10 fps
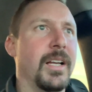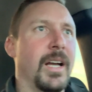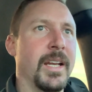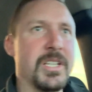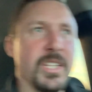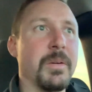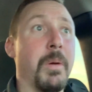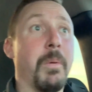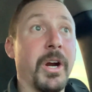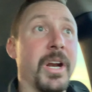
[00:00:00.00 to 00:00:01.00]
Initially, we
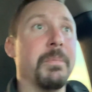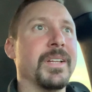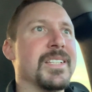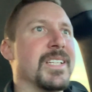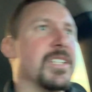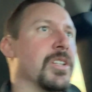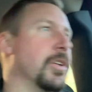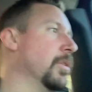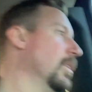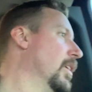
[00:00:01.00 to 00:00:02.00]
were going to bring the
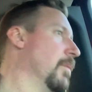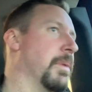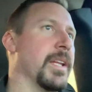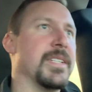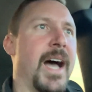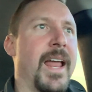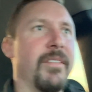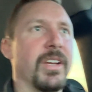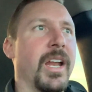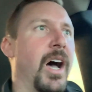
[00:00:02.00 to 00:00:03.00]
Z2, but it's not
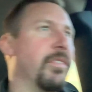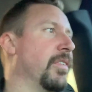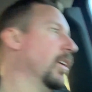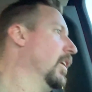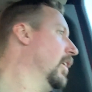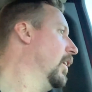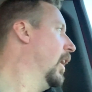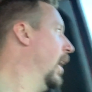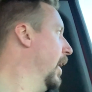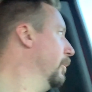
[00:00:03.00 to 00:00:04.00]
heavy enough,
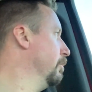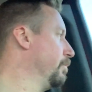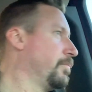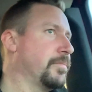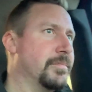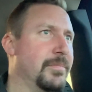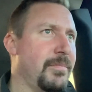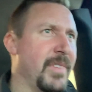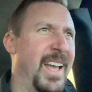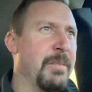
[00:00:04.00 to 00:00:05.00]

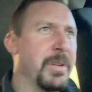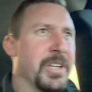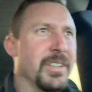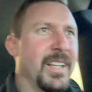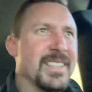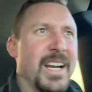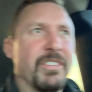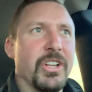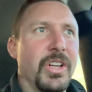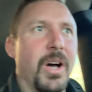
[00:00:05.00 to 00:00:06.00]
and we couldn't. It's not even
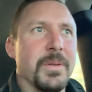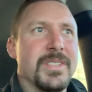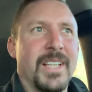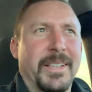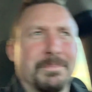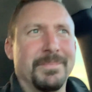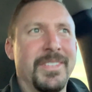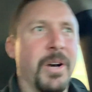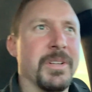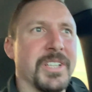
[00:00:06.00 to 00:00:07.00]
close. Like,
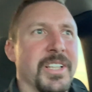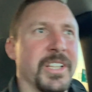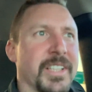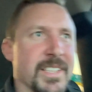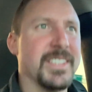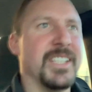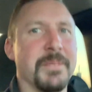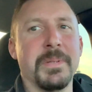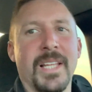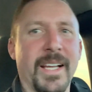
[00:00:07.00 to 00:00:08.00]
no one's going to look at the Z and
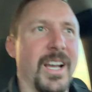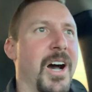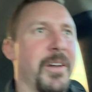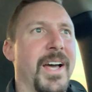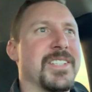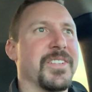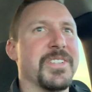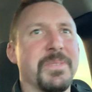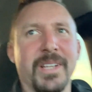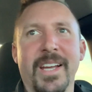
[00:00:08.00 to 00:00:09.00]
be like, "Oh, that's over
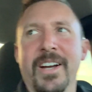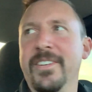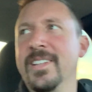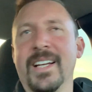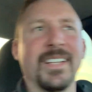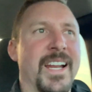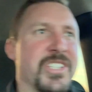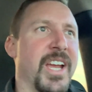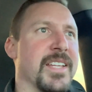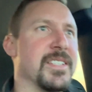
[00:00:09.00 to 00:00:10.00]
2,800." Like, not a
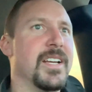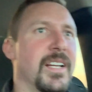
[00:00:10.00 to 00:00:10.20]
chance.